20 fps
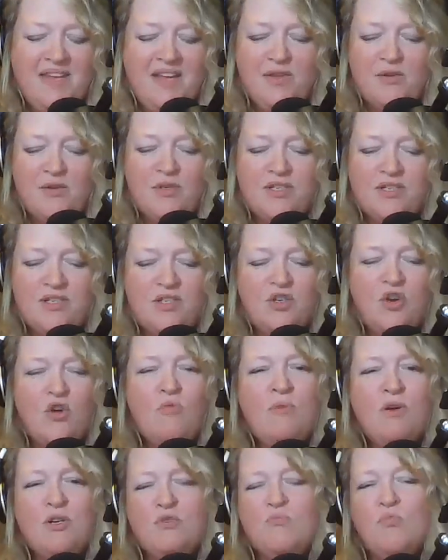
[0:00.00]
There's just
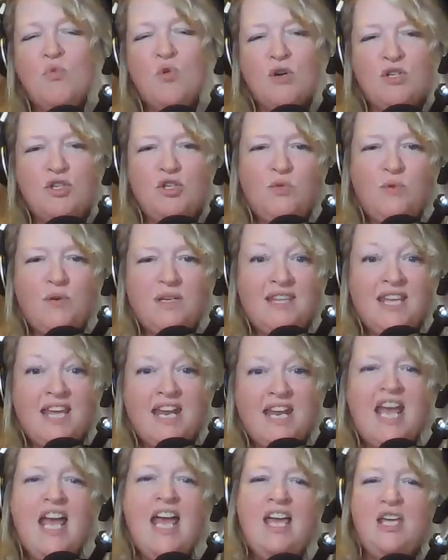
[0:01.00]
so much more to it
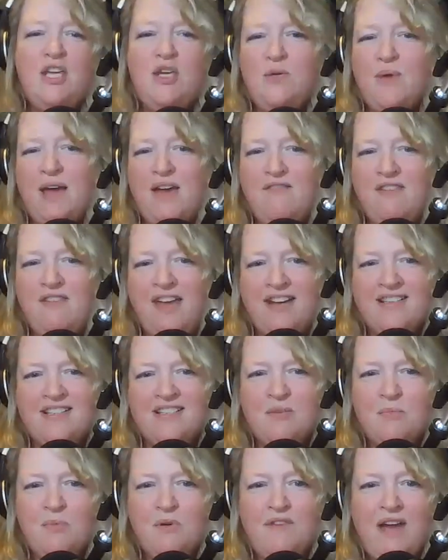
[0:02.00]
than you have
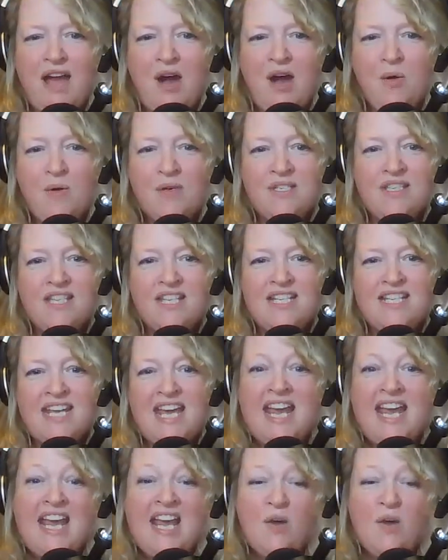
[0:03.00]
X number of hours in the
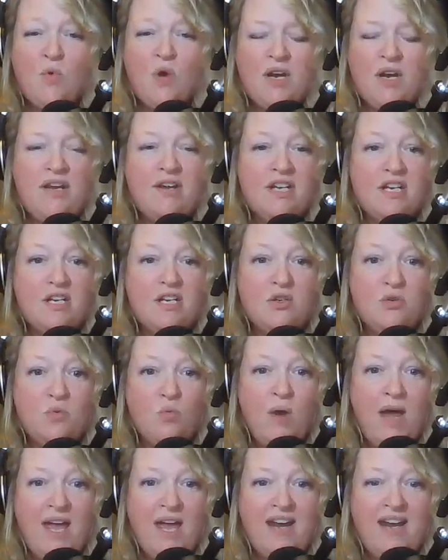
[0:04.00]
day and what are you going to do
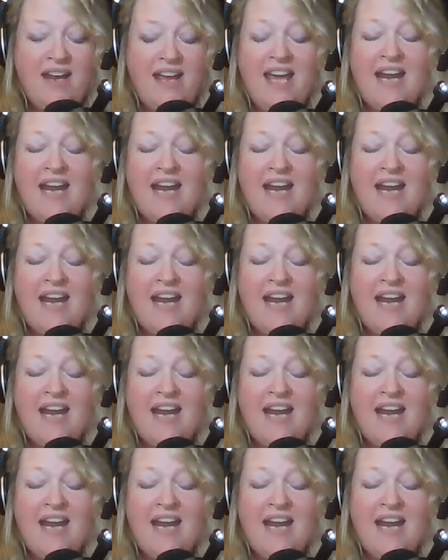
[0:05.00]
when.